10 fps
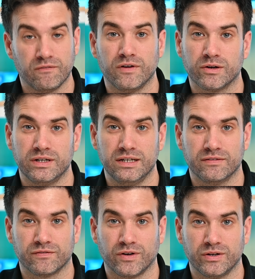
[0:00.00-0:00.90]
very,
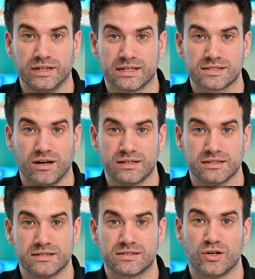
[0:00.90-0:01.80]
very
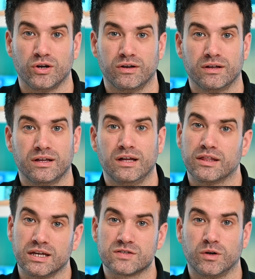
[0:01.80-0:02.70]
excited. So
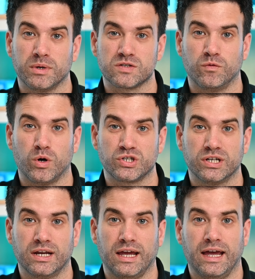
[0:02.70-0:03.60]
thanks very much for
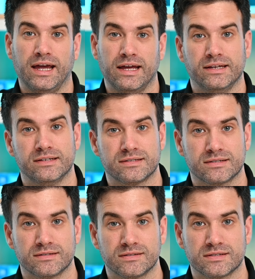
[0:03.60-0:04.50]
watching, and
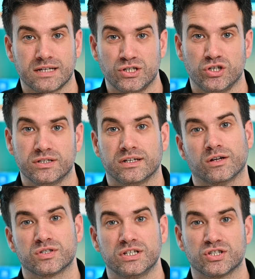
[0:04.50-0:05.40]
stay tuned and
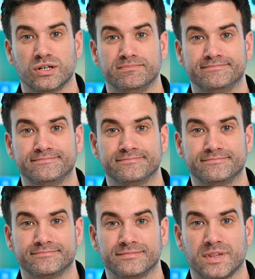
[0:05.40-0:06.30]
I'll see you soon.
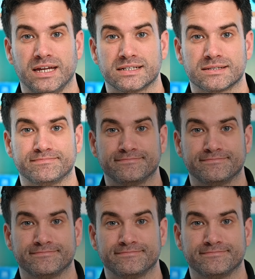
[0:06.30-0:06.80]
Thanks.